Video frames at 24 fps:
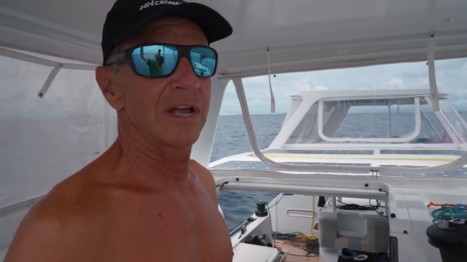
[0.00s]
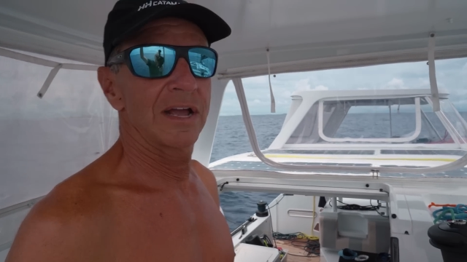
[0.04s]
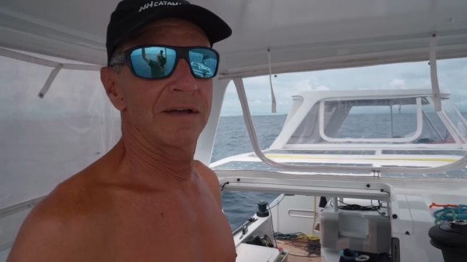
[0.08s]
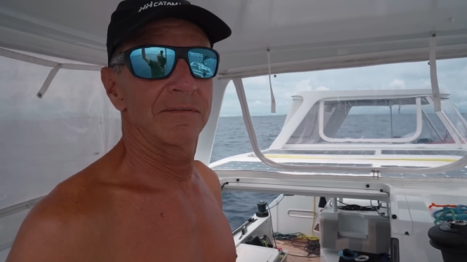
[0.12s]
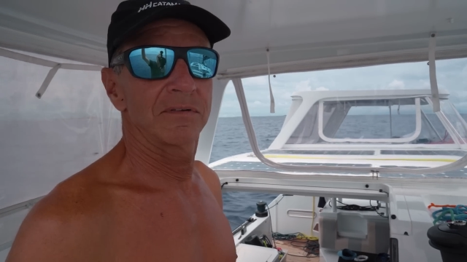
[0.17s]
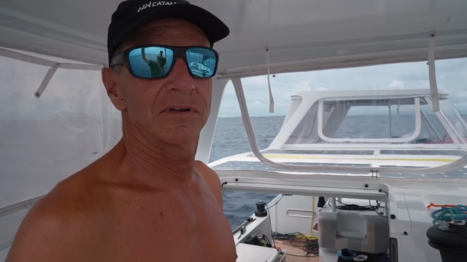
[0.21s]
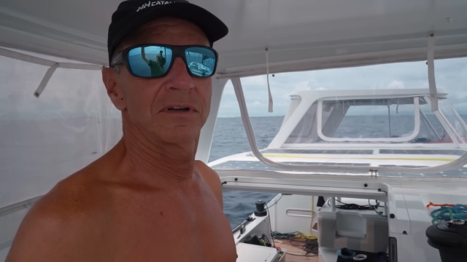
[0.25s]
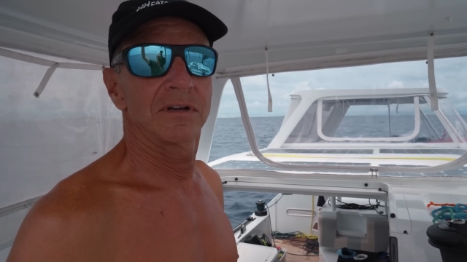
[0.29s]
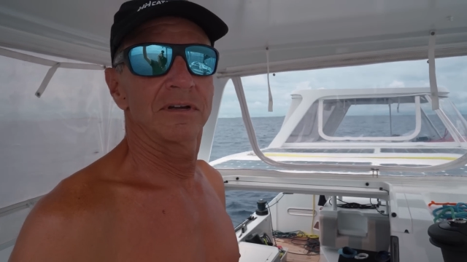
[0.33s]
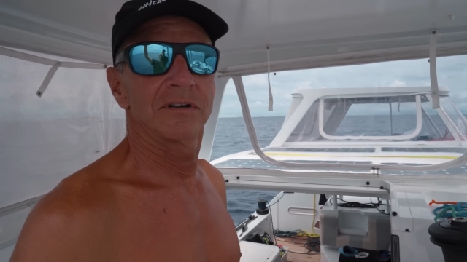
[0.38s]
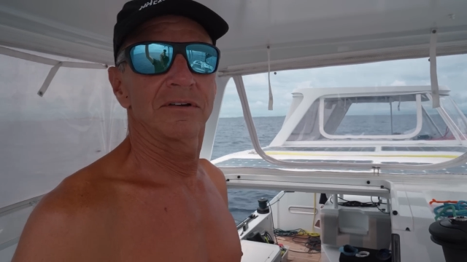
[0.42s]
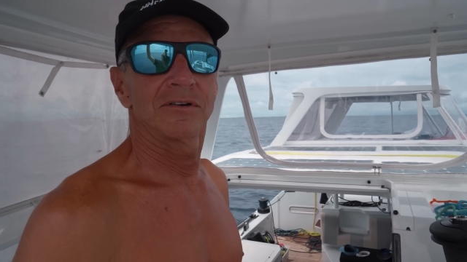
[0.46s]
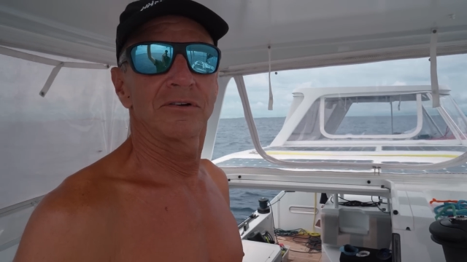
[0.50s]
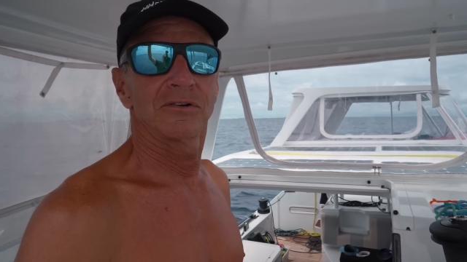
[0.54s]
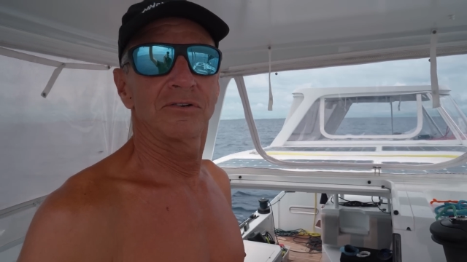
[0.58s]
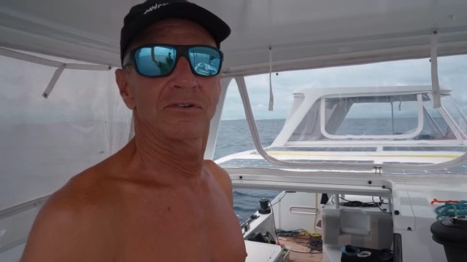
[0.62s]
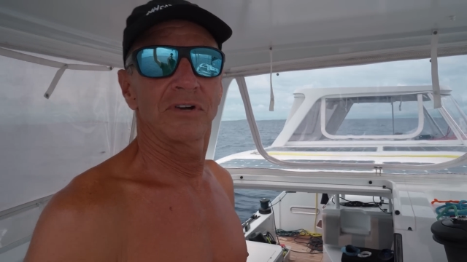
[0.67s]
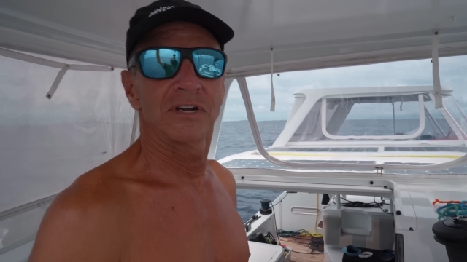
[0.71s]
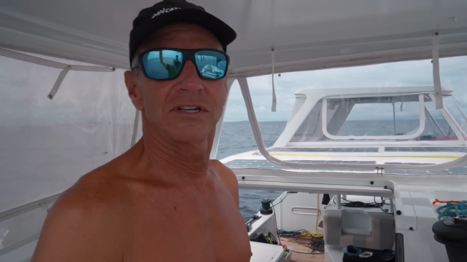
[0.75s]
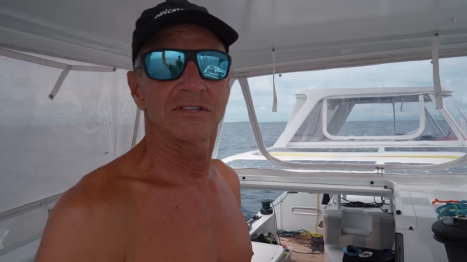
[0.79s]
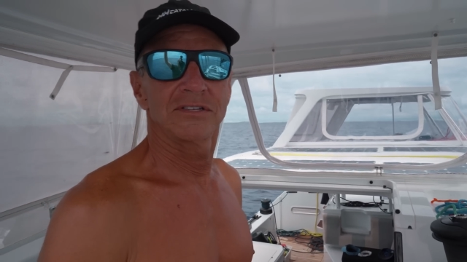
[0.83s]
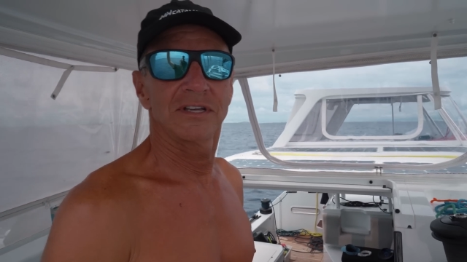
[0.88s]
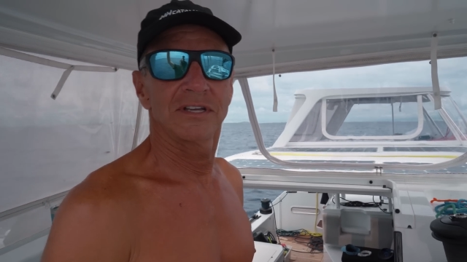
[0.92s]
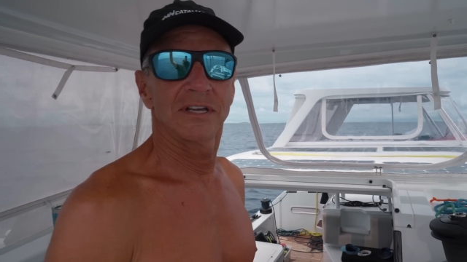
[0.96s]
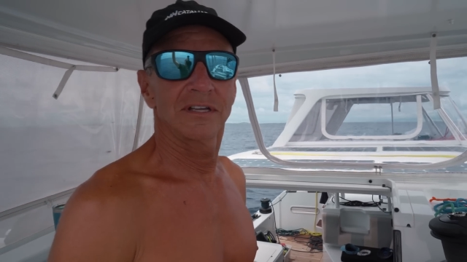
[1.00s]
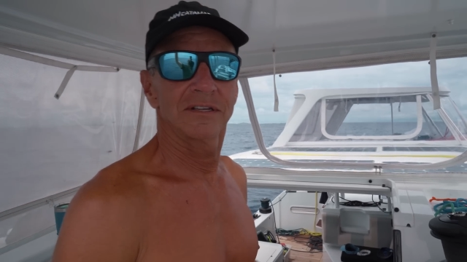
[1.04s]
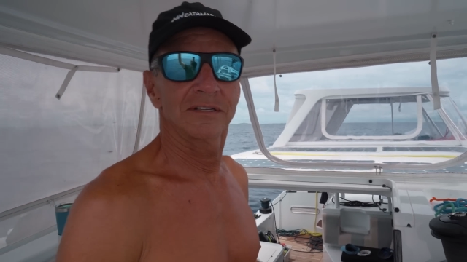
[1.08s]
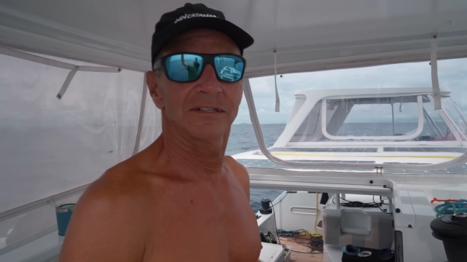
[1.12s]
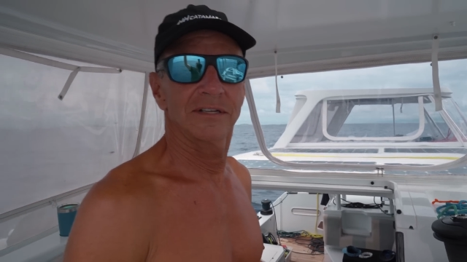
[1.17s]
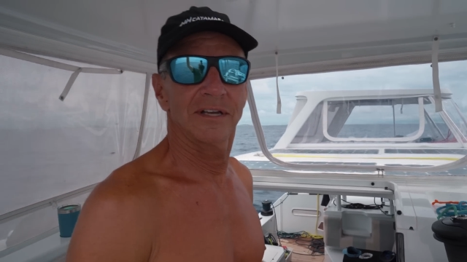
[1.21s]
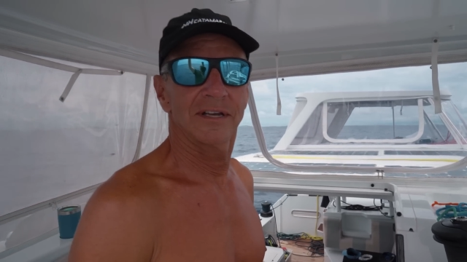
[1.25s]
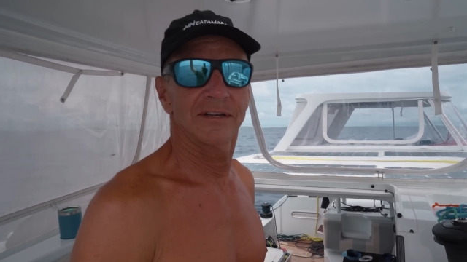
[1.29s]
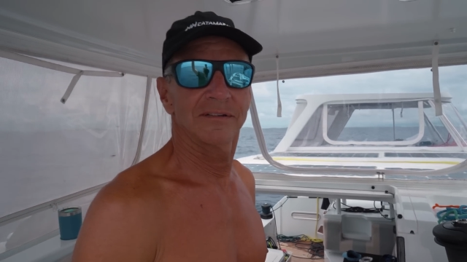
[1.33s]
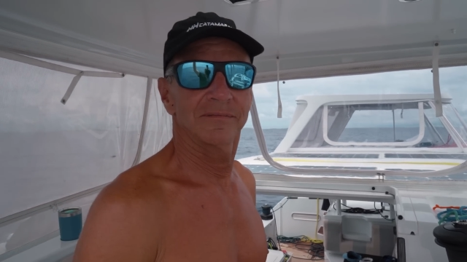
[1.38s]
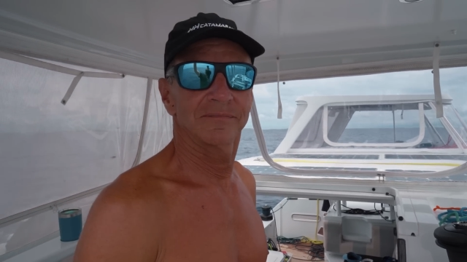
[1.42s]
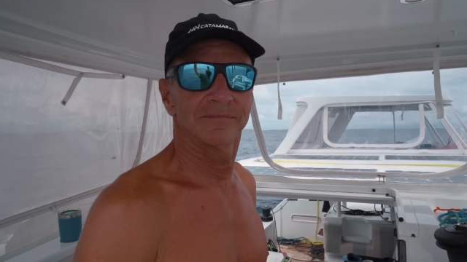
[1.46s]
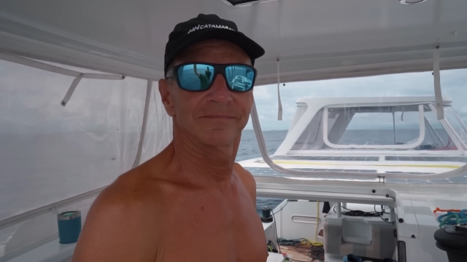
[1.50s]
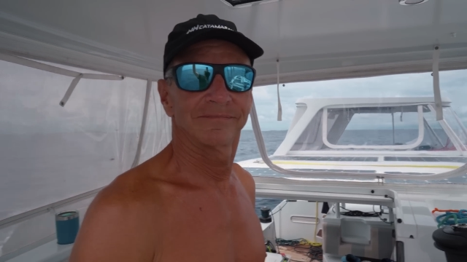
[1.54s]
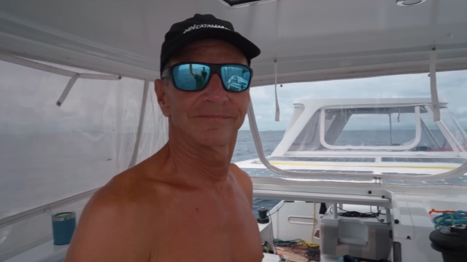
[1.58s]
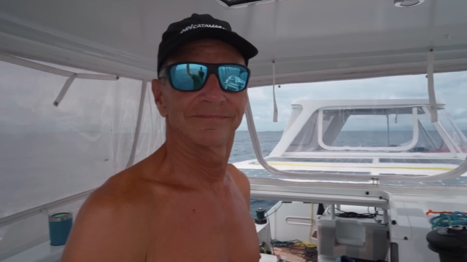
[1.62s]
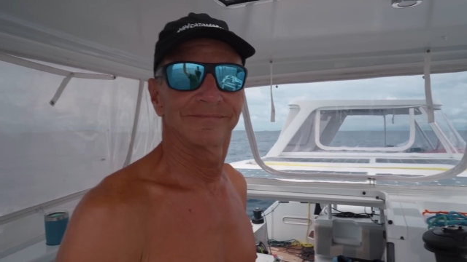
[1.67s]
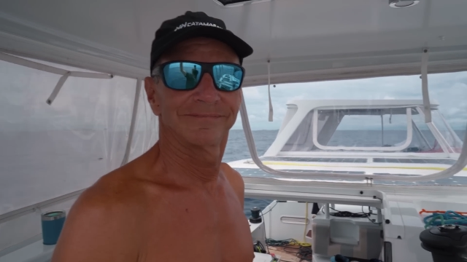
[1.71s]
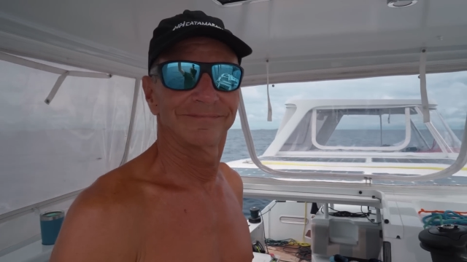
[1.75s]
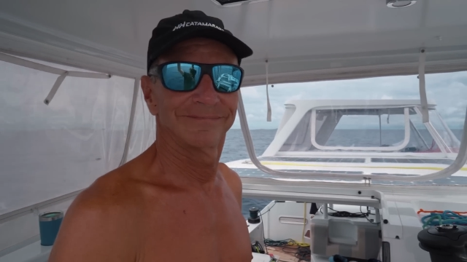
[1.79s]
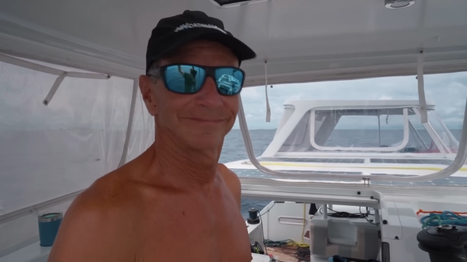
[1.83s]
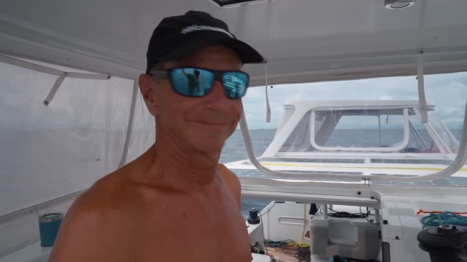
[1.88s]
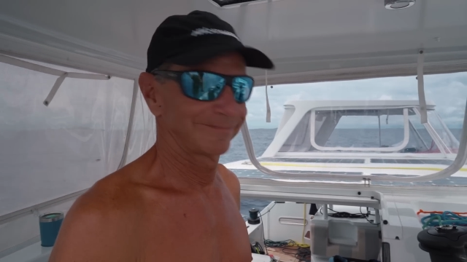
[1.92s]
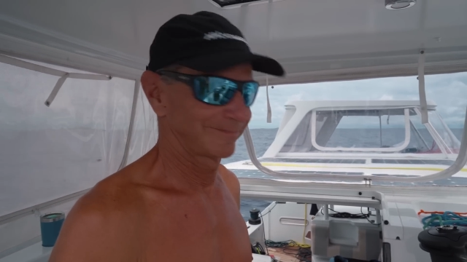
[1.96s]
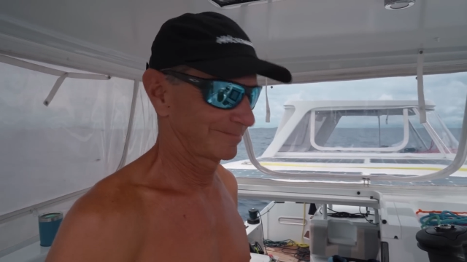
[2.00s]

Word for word: to have a great sail. Hell yeah!